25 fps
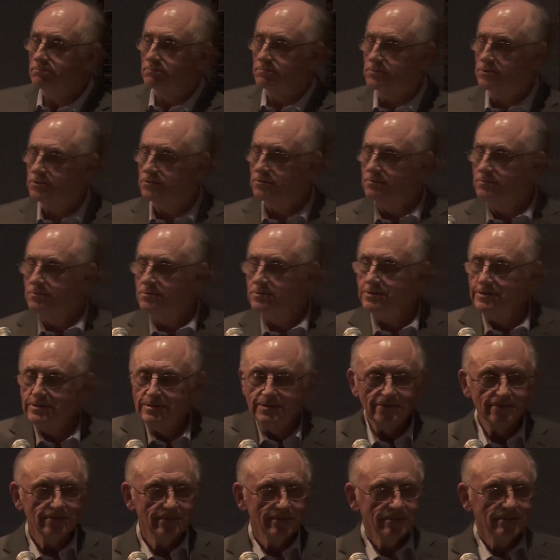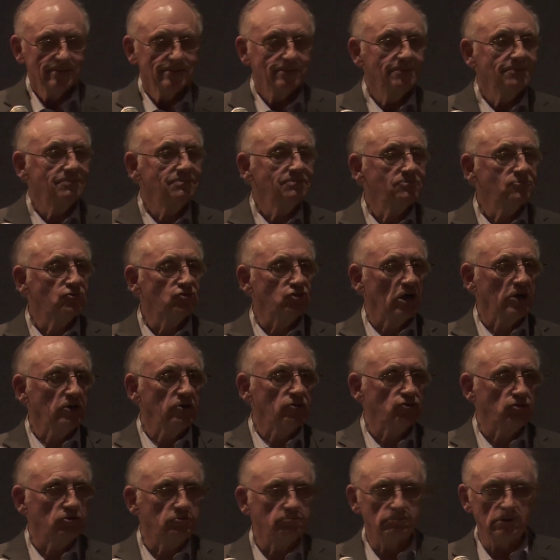to say you
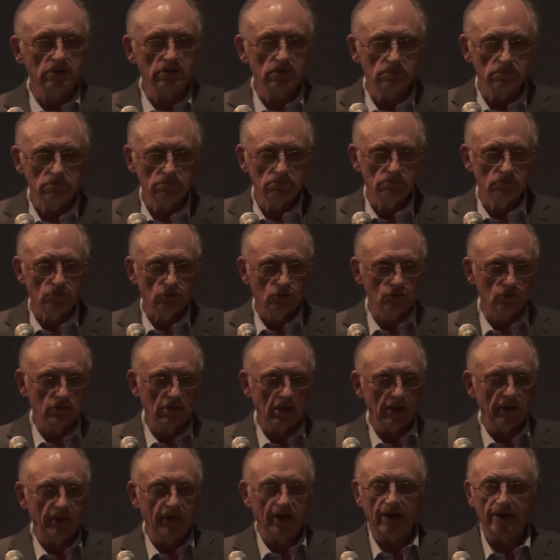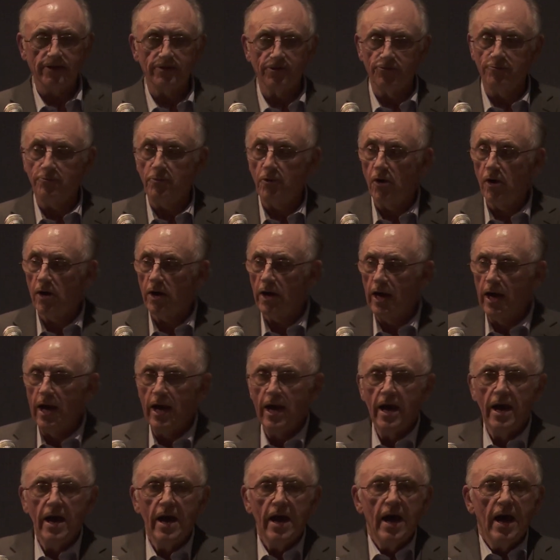shouldn't be doing anything on this book,
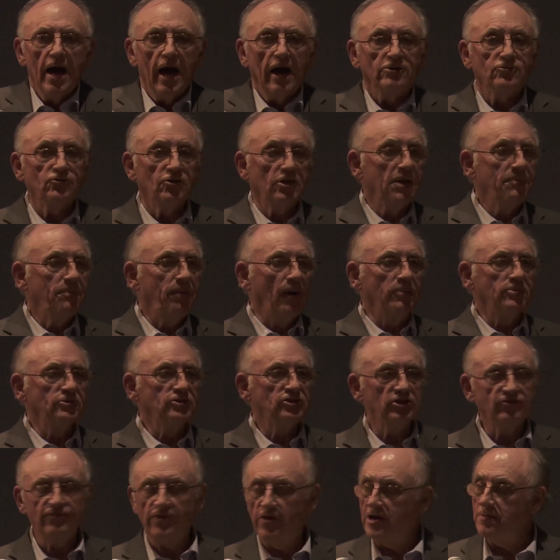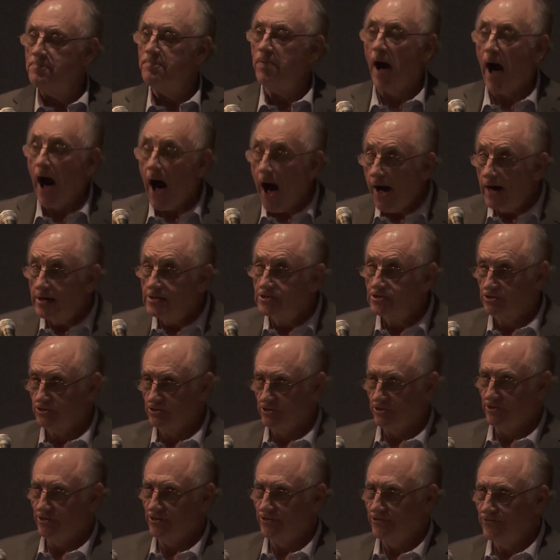and so they published this very
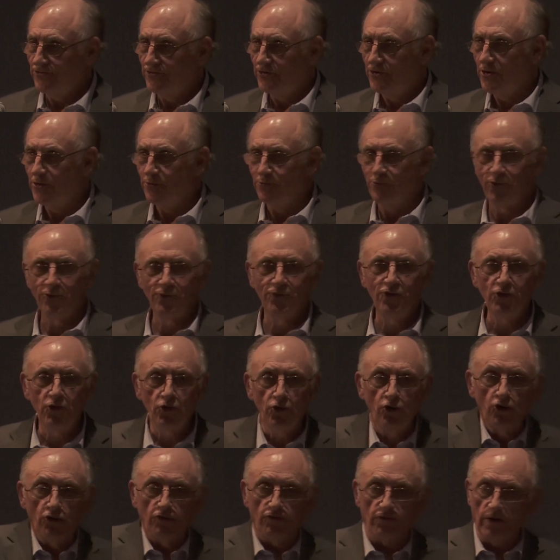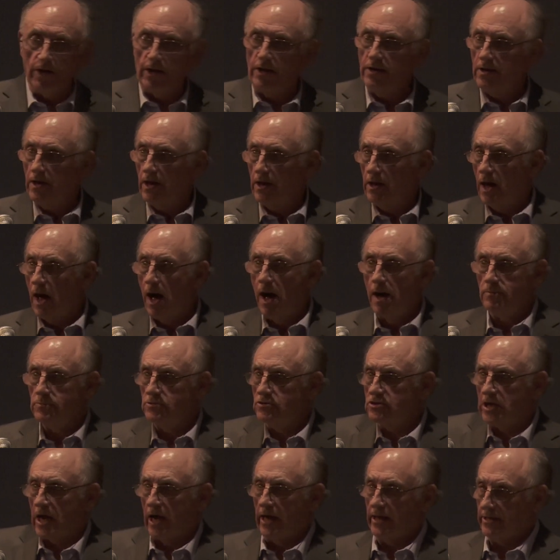positive review of it, and I
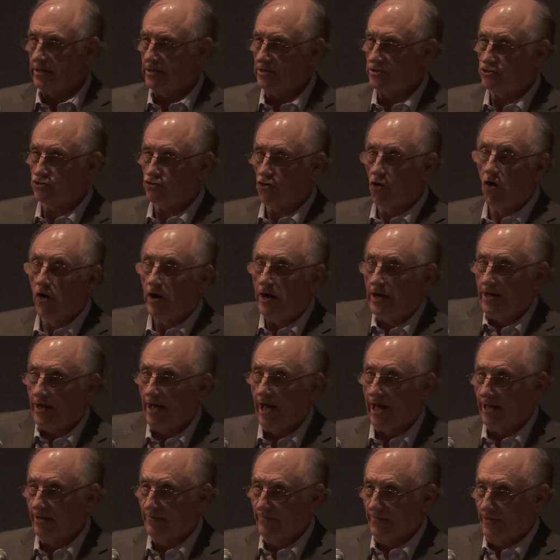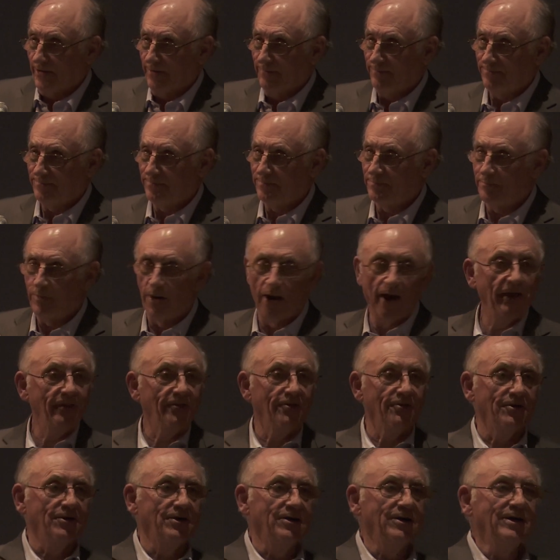almost got destroyed out of it by
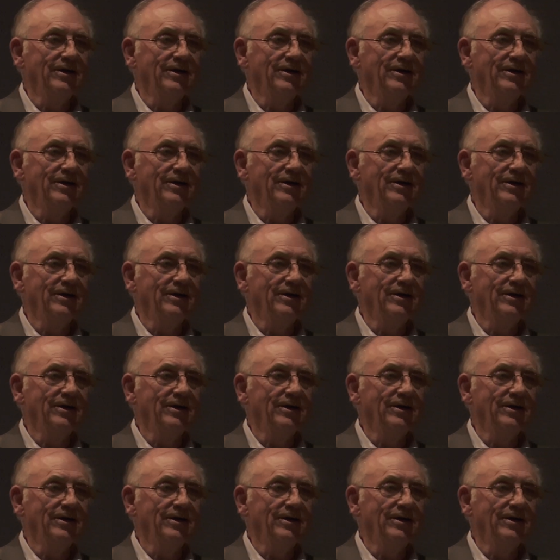the